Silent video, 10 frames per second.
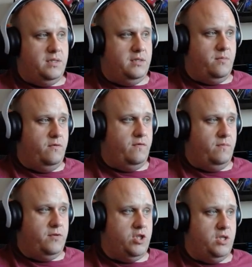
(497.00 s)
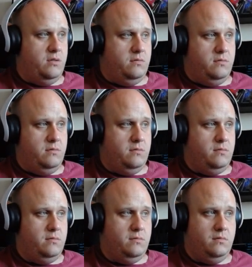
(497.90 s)
in the moving machine?
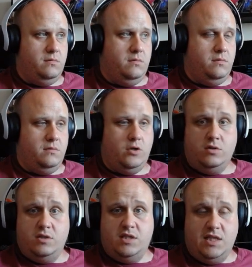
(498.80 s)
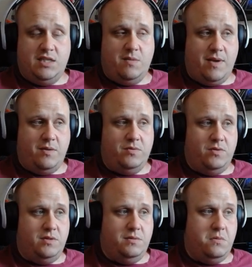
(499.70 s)
It costs sixty pounds.